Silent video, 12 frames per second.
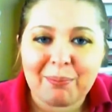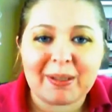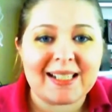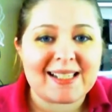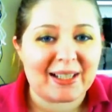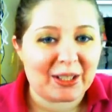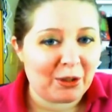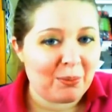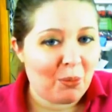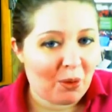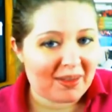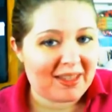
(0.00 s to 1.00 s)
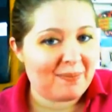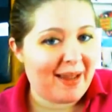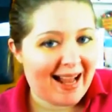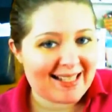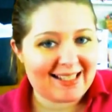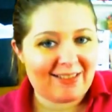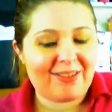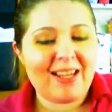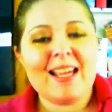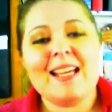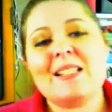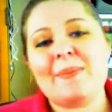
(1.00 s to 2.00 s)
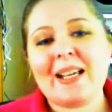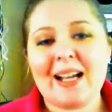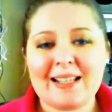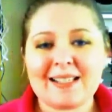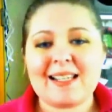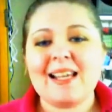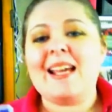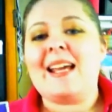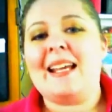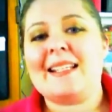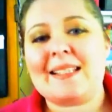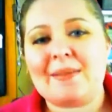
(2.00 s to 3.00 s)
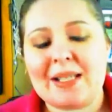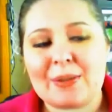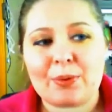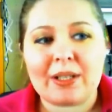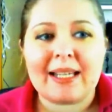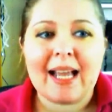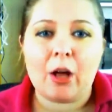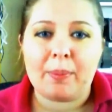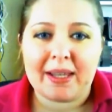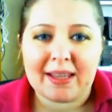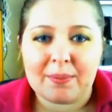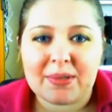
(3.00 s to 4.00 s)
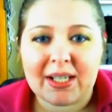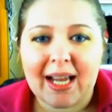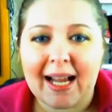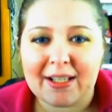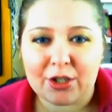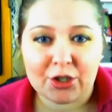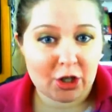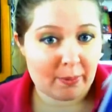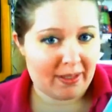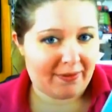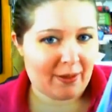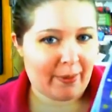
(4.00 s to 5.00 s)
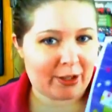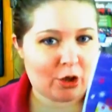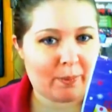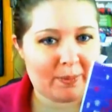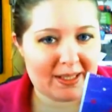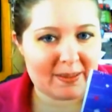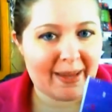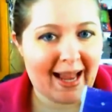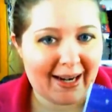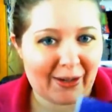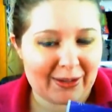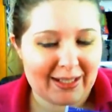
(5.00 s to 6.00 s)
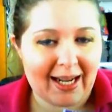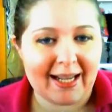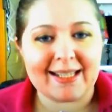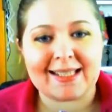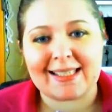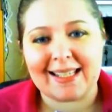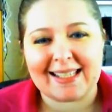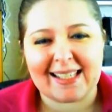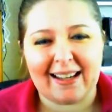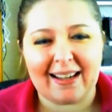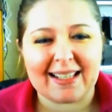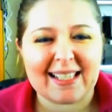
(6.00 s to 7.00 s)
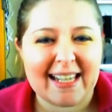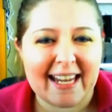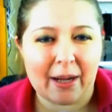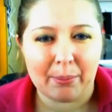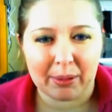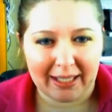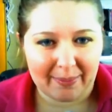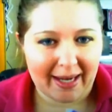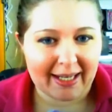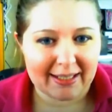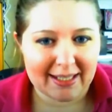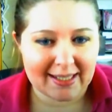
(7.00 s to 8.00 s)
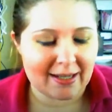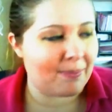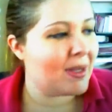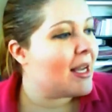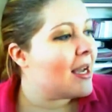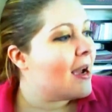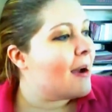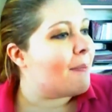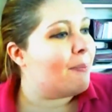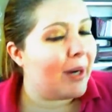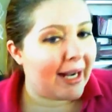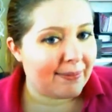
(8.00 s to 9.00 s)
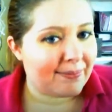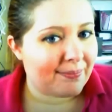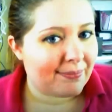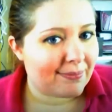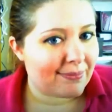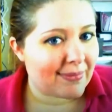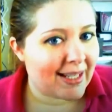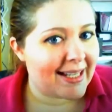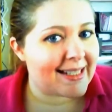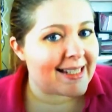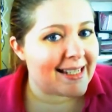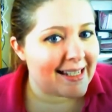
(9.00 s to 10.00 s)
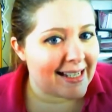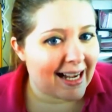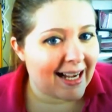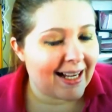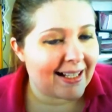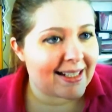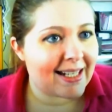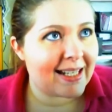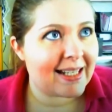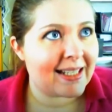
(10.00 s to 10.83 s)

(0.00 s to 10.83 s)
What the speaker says: but it's a little more than passive, is because it's really helping them to kind of determine if they want to open this bag or not. It's a gambling mechanism, but it's not